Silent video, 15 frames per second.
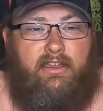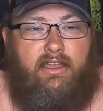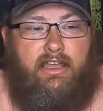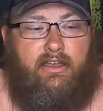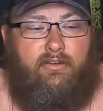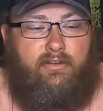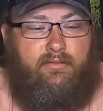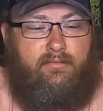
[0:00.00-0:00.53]

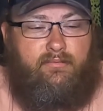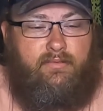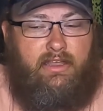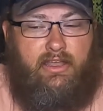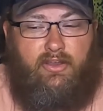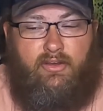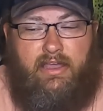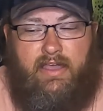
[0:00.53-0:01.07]
I'll
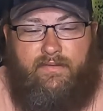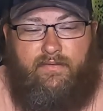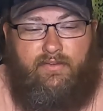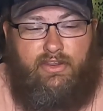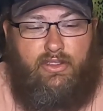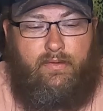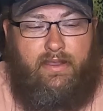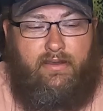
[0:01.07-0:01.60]
have a
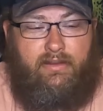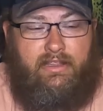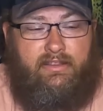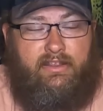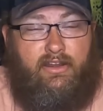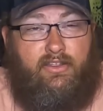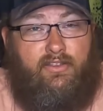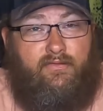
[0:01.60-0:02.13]
video out, and
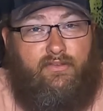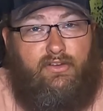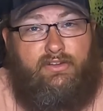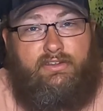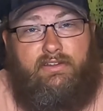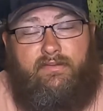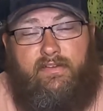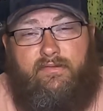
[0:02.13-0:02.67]
then on the
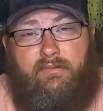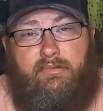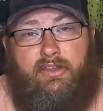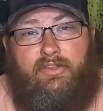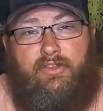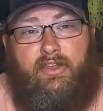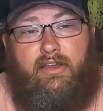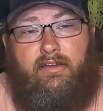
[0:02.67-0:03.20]
1st of every
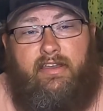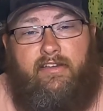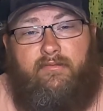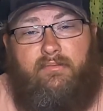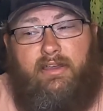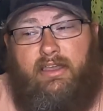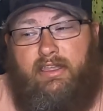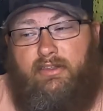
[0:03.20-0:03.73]
month I'll have
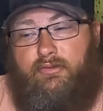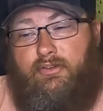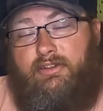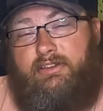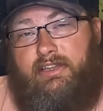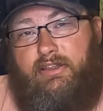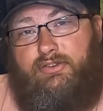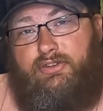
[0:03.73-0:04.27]
my
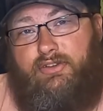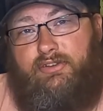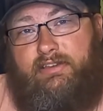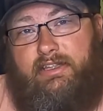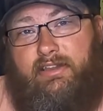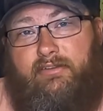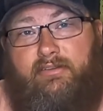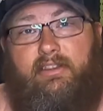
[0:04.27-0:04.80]
Grunt Style
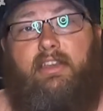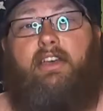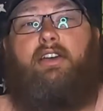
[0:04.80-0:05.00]
shirts out.